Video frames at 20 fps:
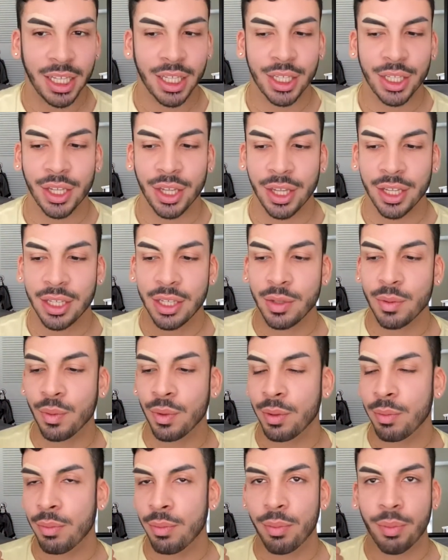So this is
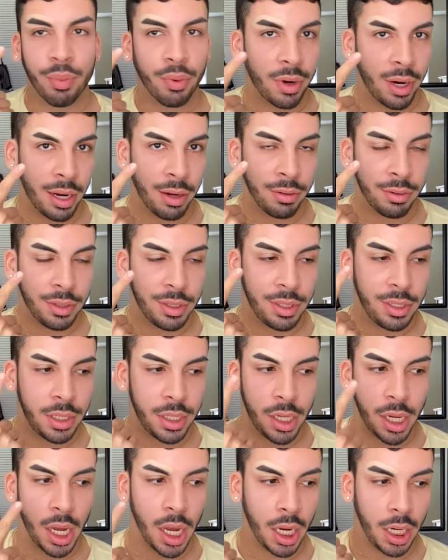one brow
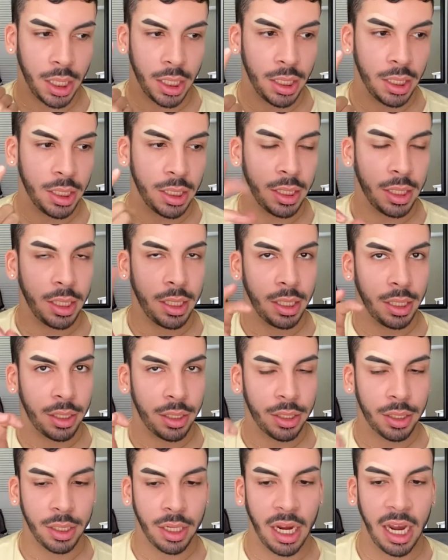
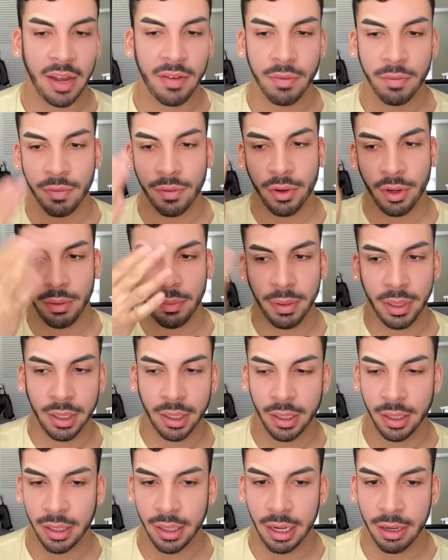done-ish. I haven't fully blended
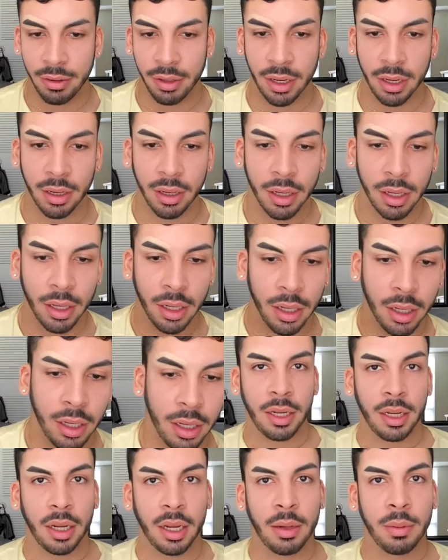it out yet.
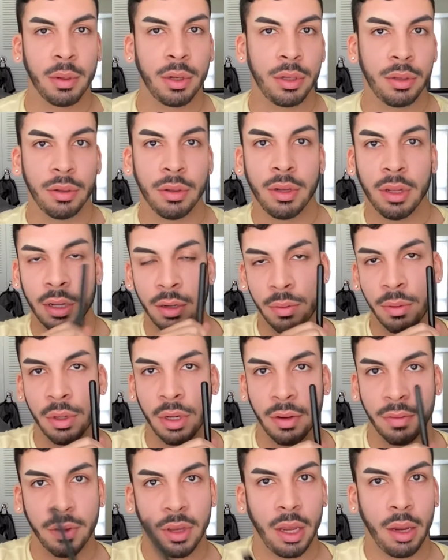Alright, I'm gonna do the other one
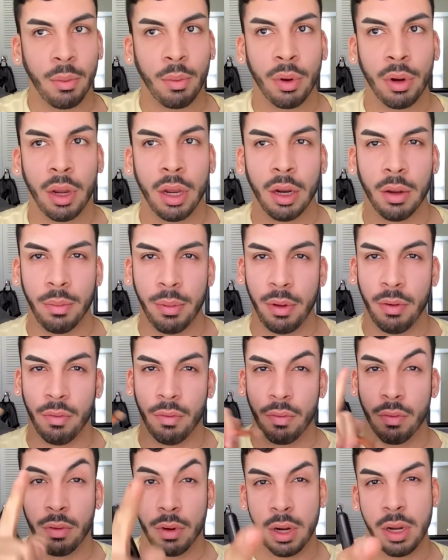off camera and I'll be
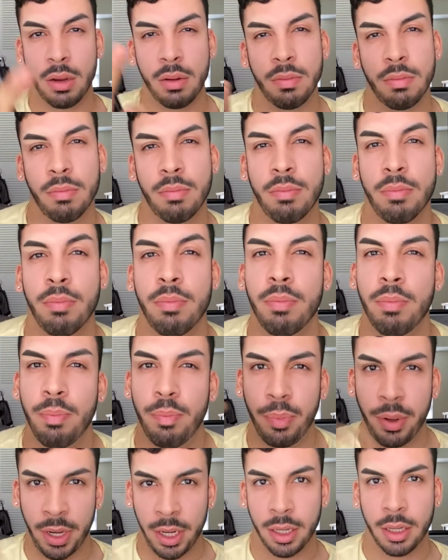right
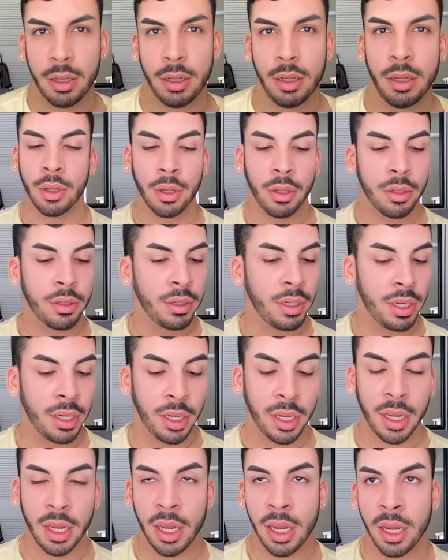back. Alright,
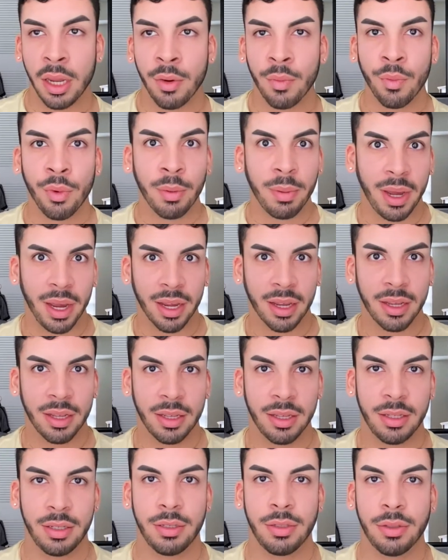and we're back.
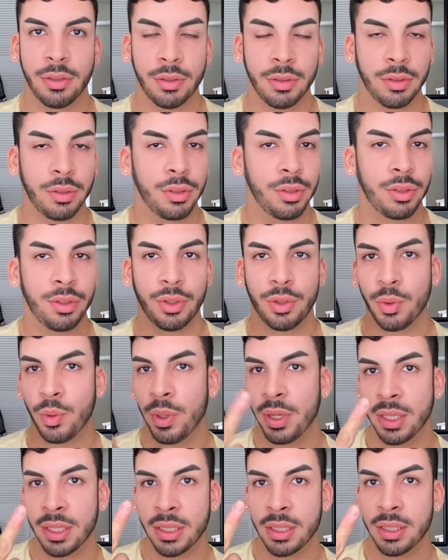
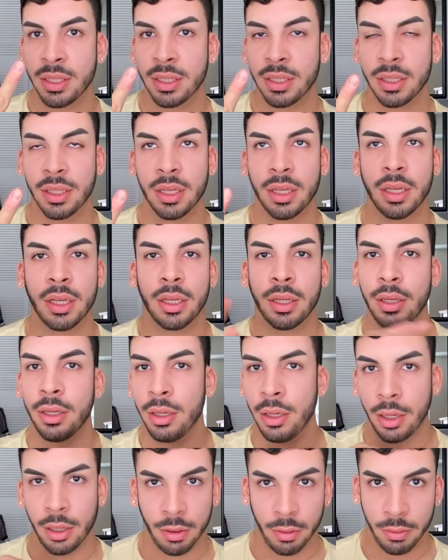Twins?
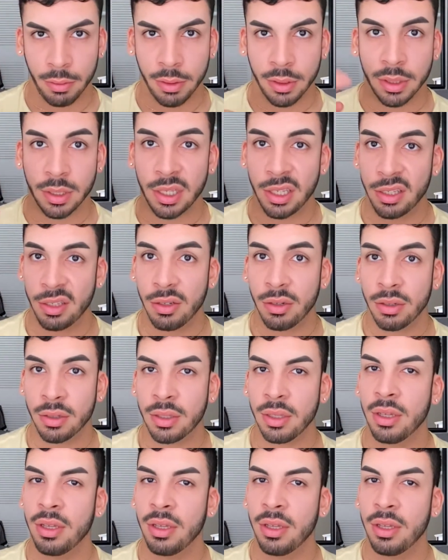No. Sisters?